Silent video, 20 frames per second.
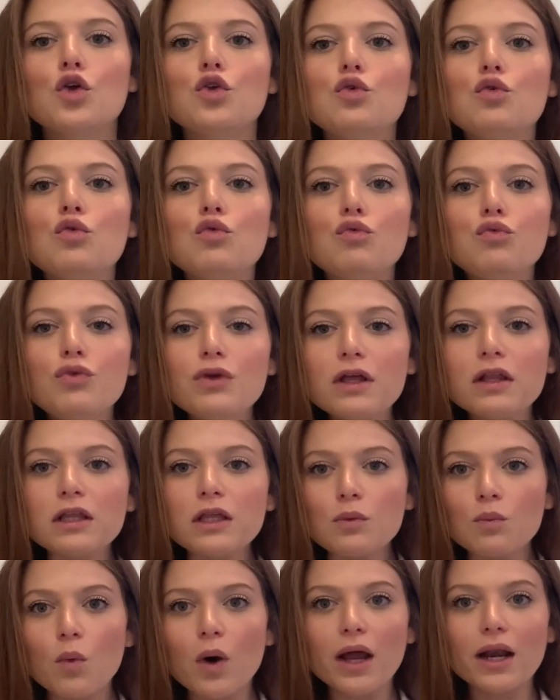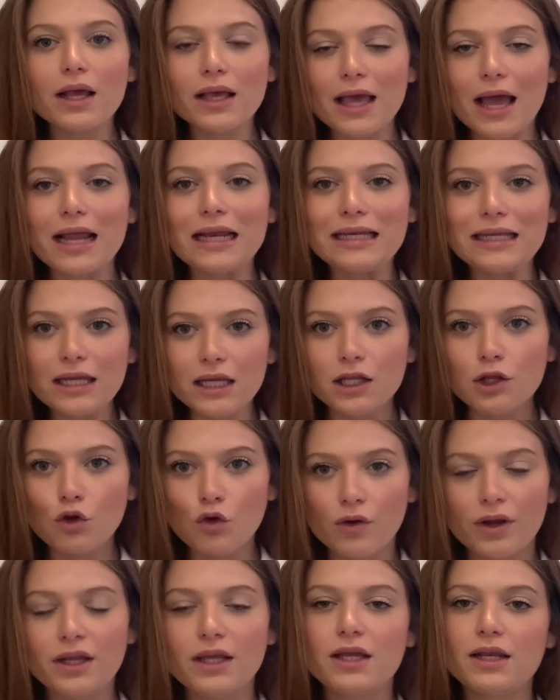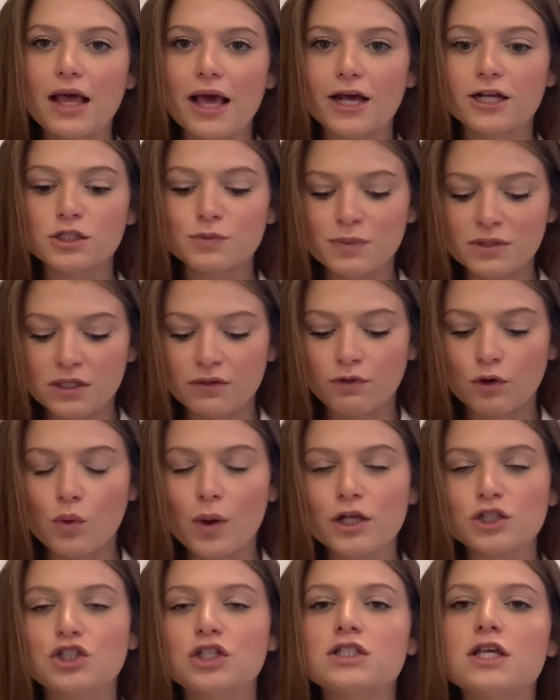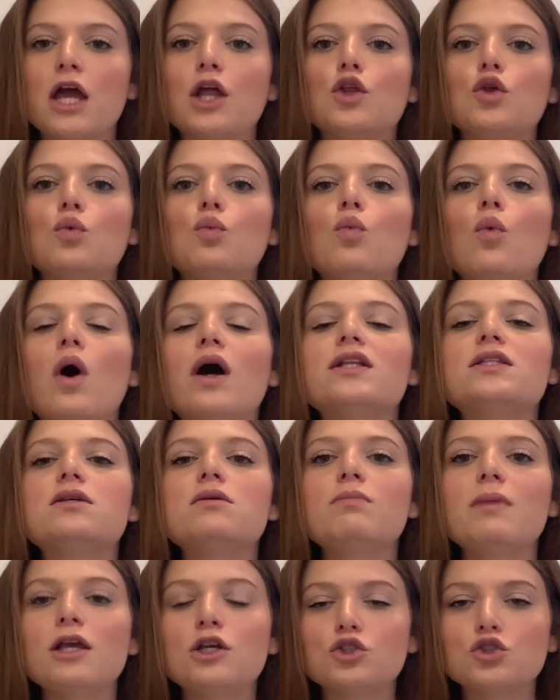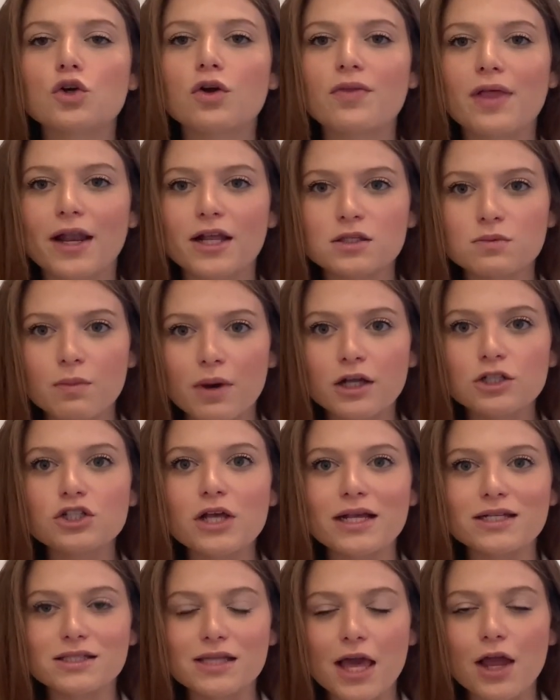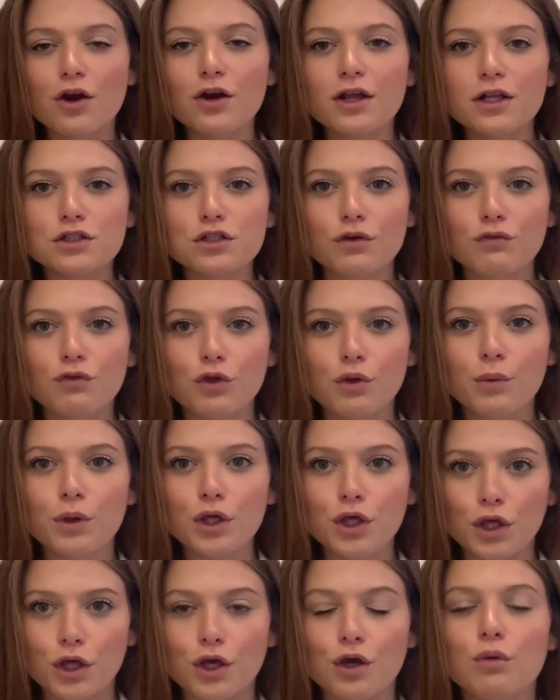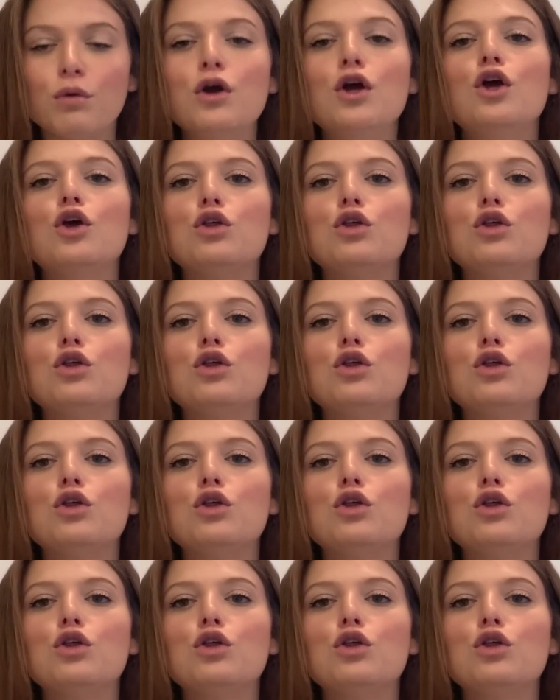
You really want to get nitty gritty and ask specific questions, and you want to make sure that as much as they are interviewing you,